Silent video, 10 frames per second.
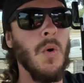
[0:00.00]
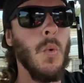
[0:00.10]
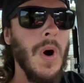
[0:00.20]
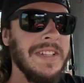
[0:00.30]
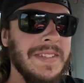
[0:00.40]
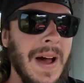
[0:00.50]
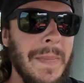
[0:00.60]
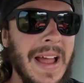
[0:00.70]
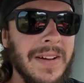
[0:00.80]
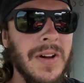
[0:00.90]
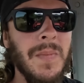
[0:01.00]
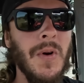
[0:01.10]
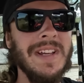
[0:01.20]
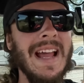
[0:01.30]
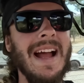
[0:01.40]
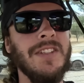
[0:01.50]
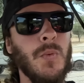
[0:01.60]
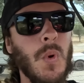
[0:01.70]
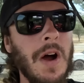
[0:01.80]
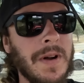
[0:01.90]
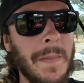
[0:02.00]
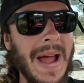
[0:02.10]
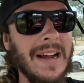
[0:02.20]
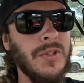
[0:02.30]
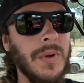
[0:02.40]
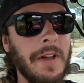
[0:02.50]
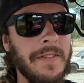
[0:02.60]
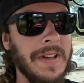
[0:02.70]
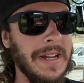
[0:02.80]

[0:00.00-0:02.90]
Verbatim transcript: What's up and good morning, guys. Welcome back to another